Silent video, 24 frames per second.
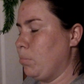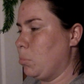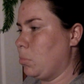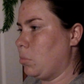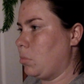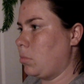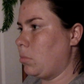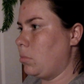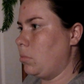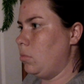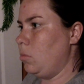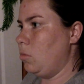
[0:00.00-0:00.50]

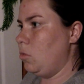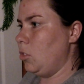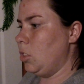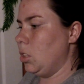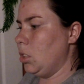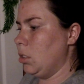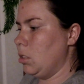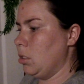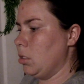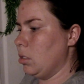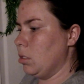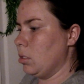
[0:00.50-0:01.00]

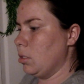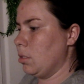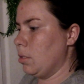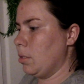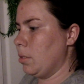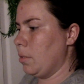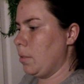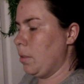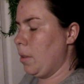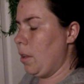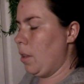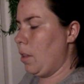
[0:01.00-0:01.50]

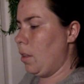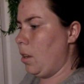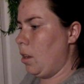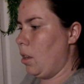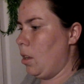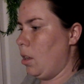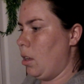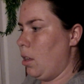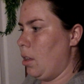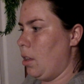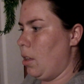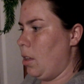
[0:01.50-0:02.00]

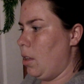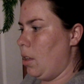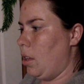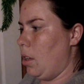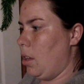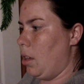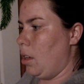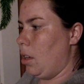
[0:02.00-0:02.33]
(no one is talking)